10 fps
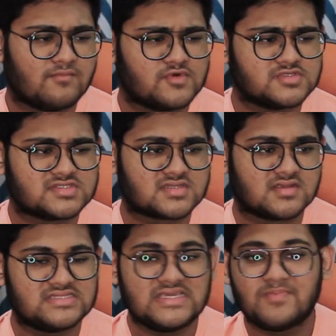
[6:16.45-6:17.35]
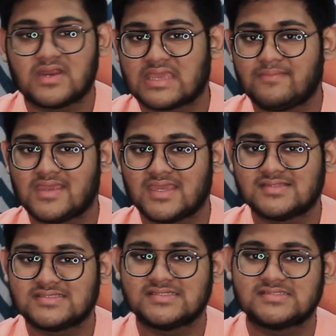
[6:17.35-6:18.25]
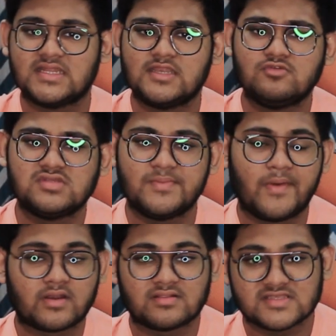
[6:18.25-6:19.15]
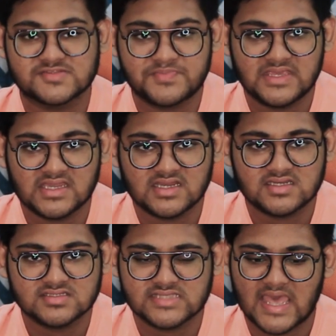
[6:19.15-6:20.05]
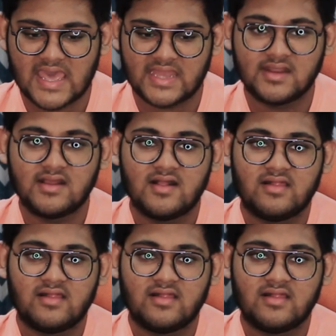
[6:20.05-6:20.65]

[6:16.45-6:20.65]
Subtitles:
Most cheaper gaming headsets tend to cheap out on the speakers, and